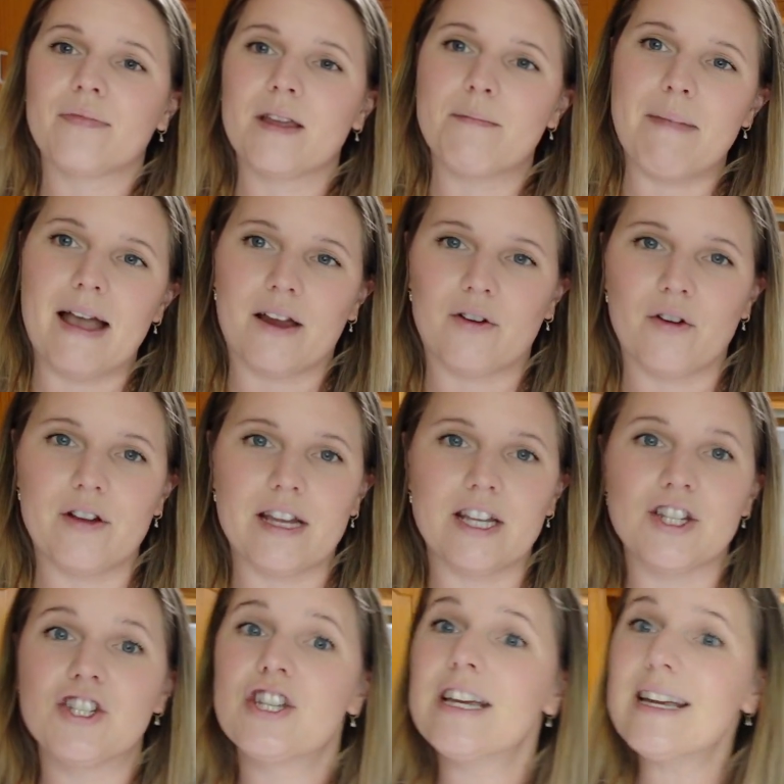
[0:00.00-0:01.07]
macaroni
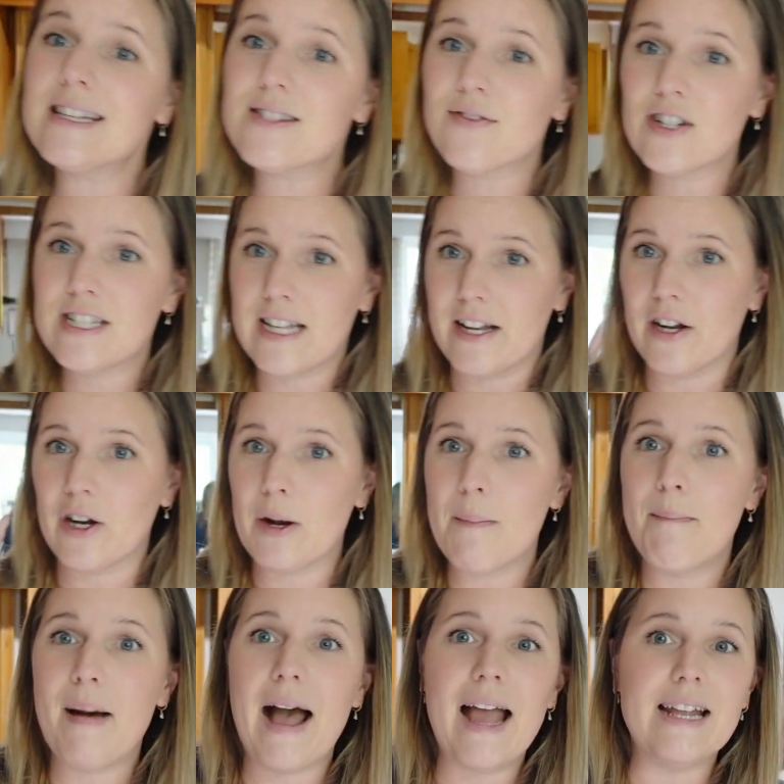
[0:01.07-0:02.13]
and cheese for dinner,
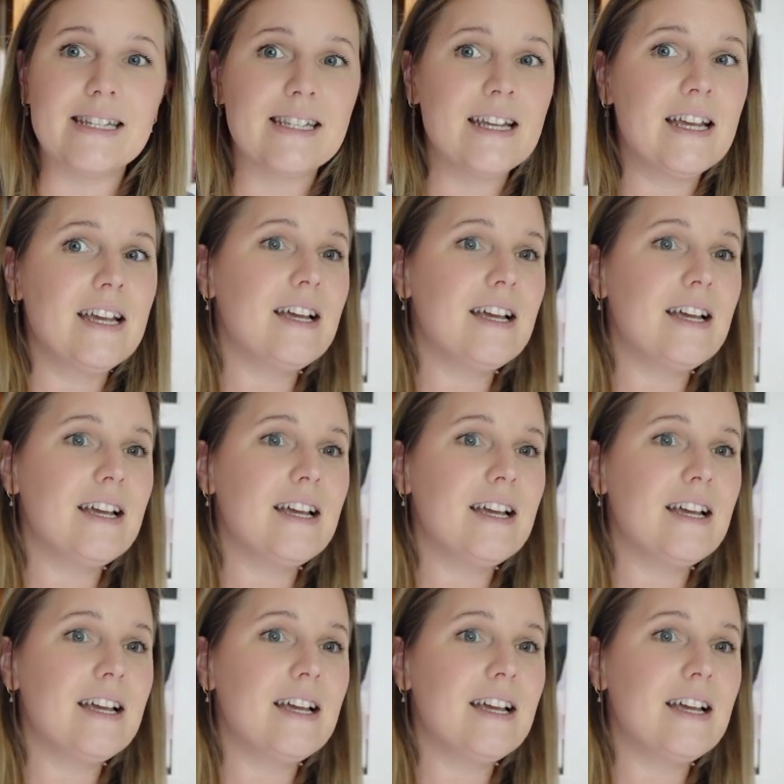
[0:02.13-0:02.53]
but